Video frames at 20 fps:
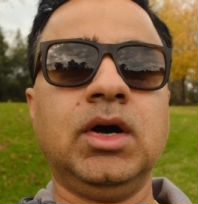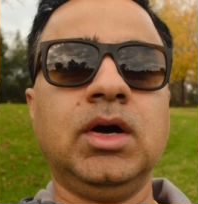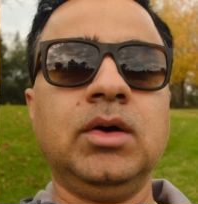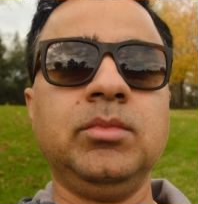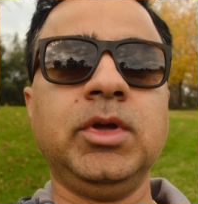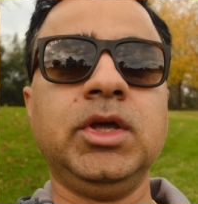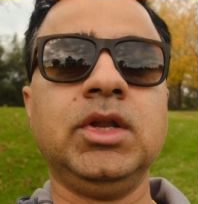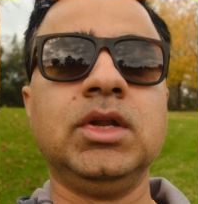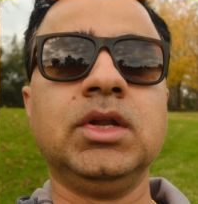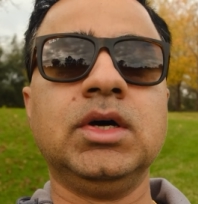I
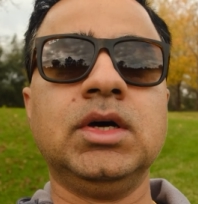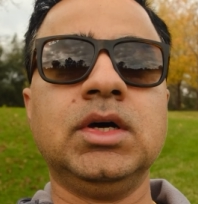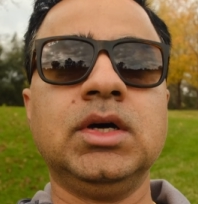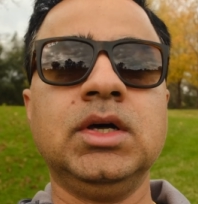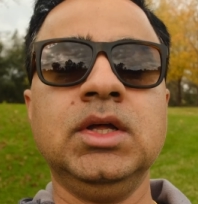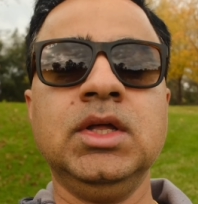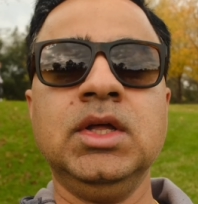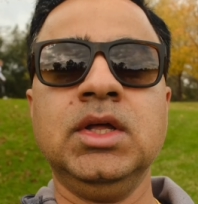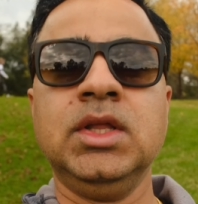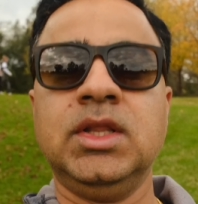mean,
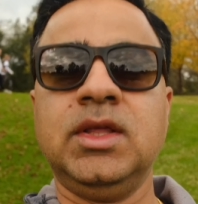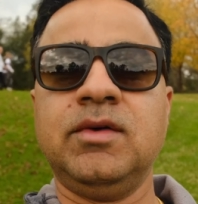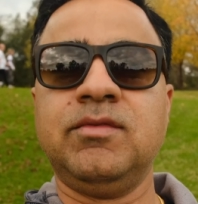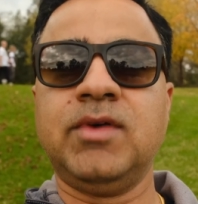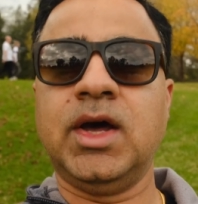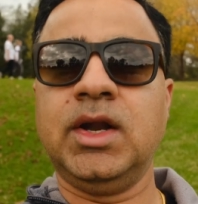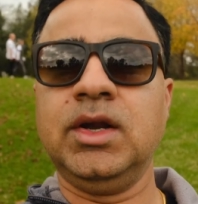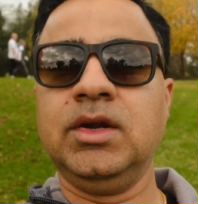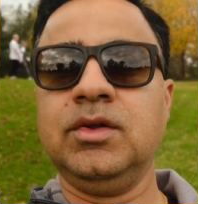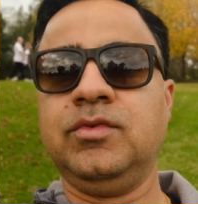they've
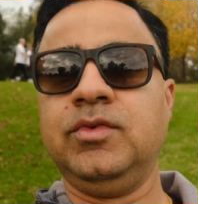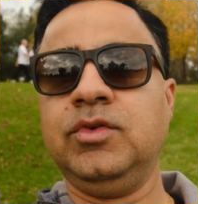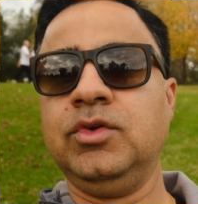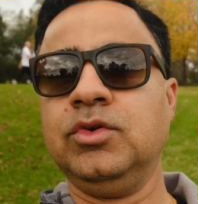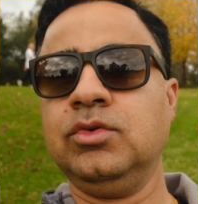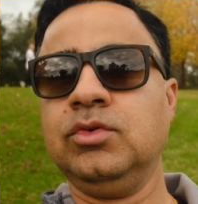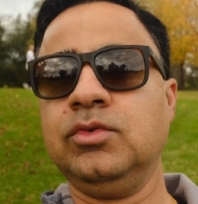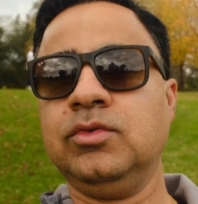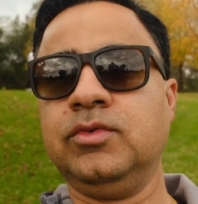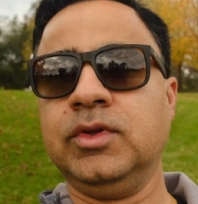added a
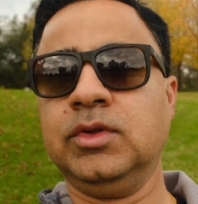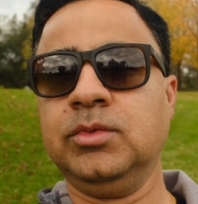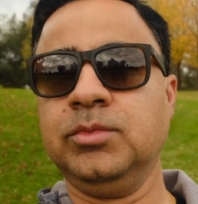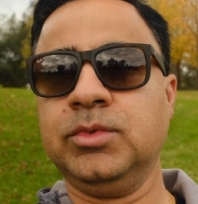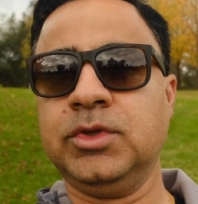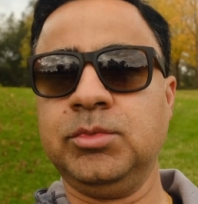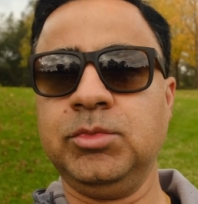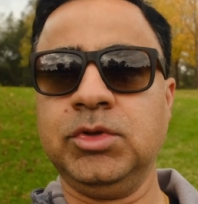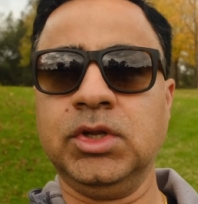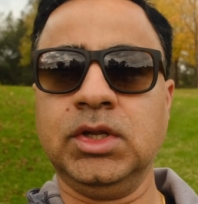few film
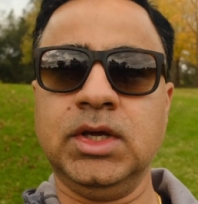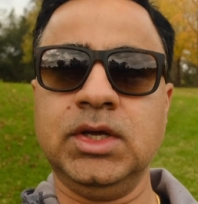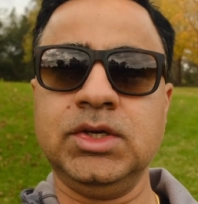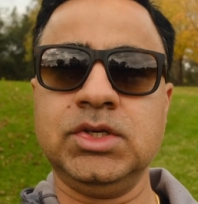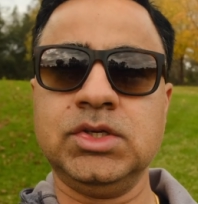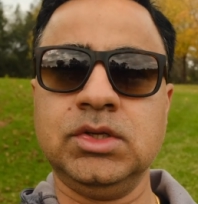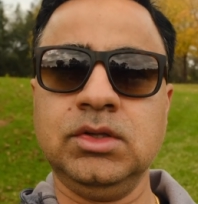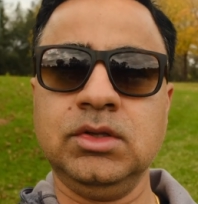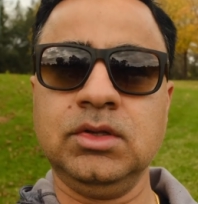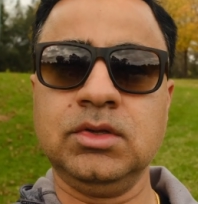
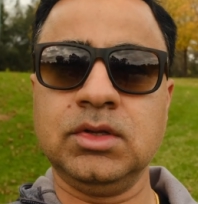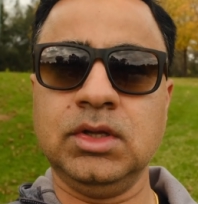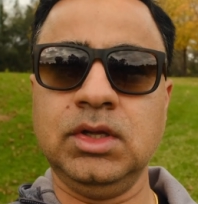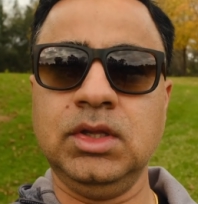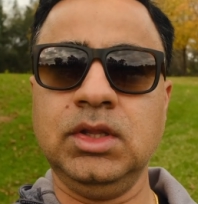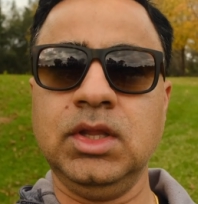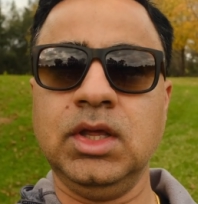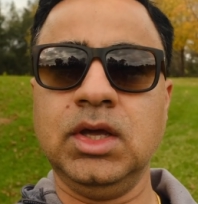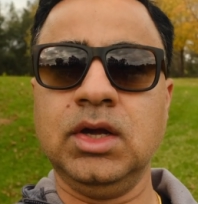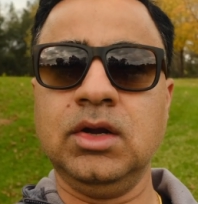simulations
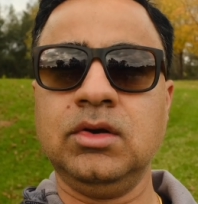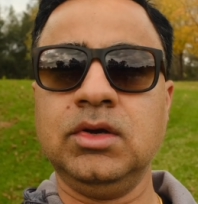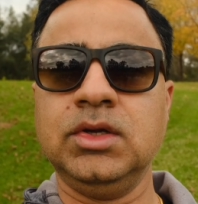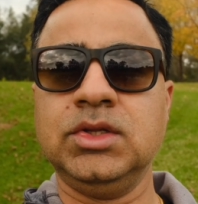in there,